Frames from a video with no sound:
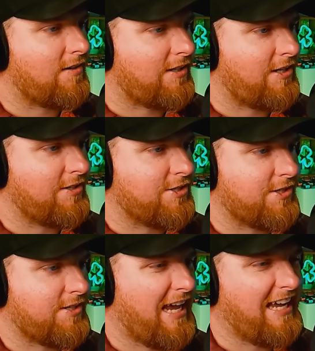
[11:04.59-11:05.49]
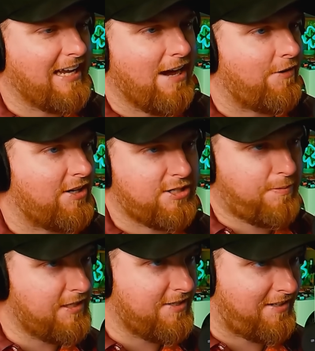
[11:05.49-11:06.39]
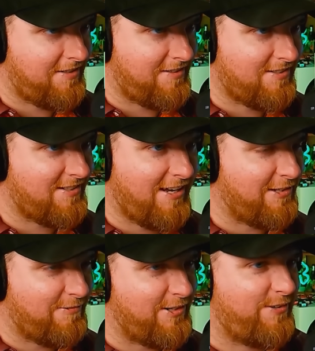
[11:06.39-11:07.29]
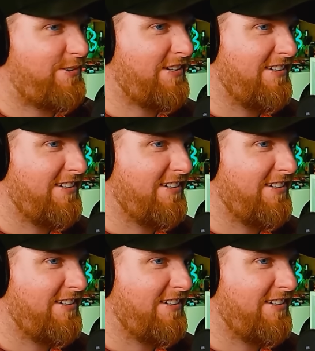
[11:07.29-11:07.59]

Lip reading: that can just hang out at speeds like this on the road.